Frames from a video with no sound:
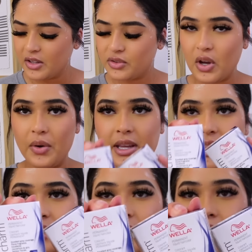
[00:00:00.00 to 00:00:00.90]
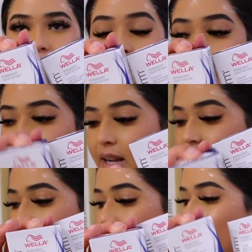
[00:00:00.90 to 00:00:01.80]
So yeah, this is what I
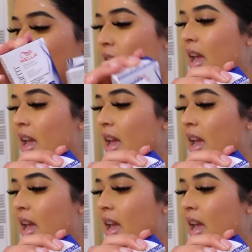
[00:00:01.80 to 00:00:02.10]
do.